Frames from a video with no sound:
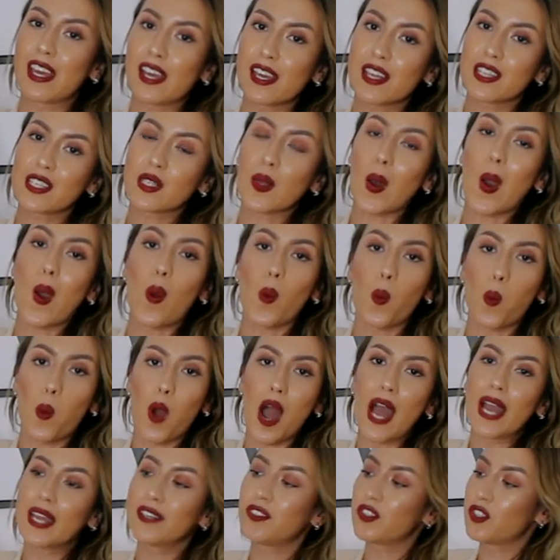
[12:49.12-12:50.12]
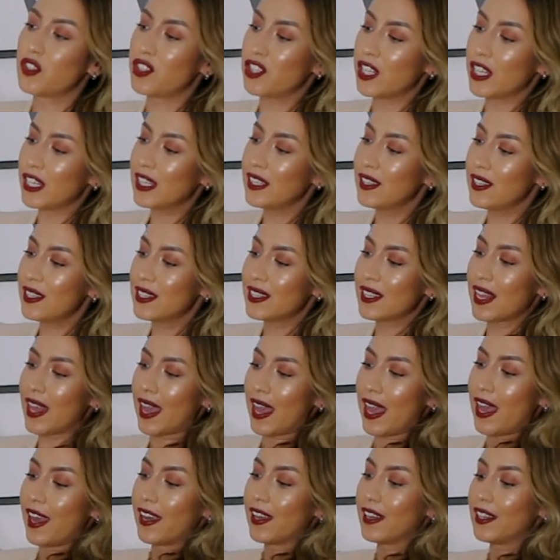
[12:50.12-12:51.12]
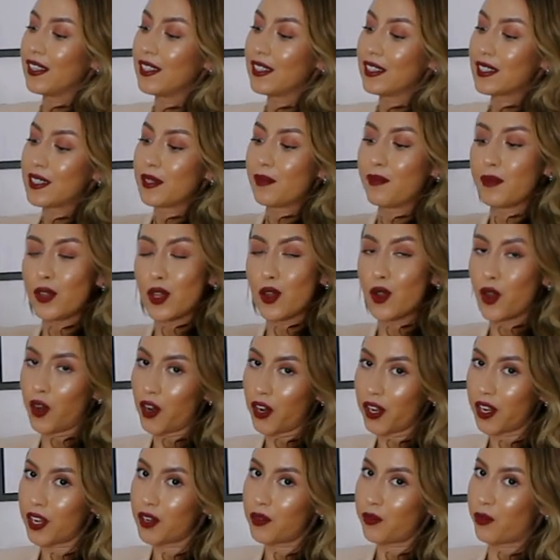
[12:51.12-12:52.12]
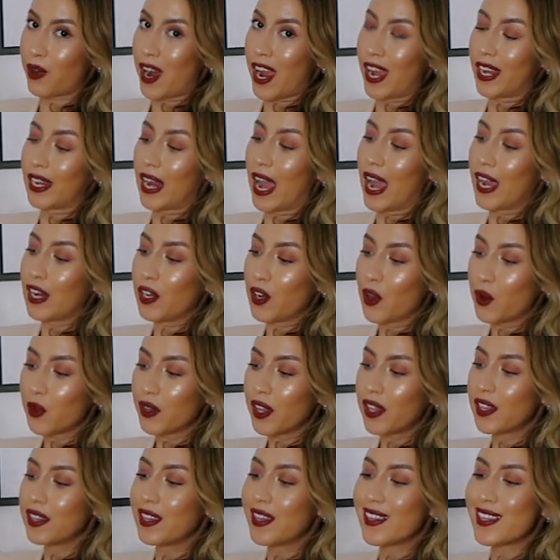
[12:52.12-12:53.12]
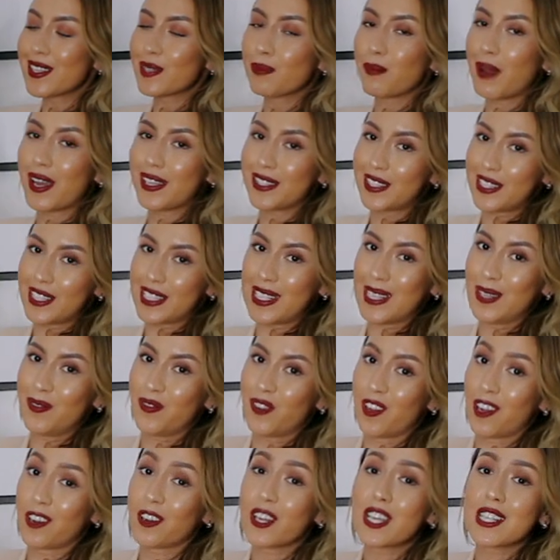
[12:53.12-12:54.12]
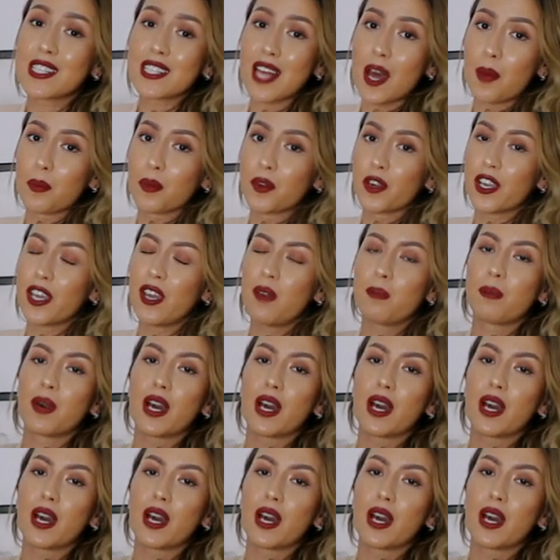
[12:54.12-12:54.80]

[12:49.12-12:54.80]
is white jeans and you heard it right. I know that this might seem very summery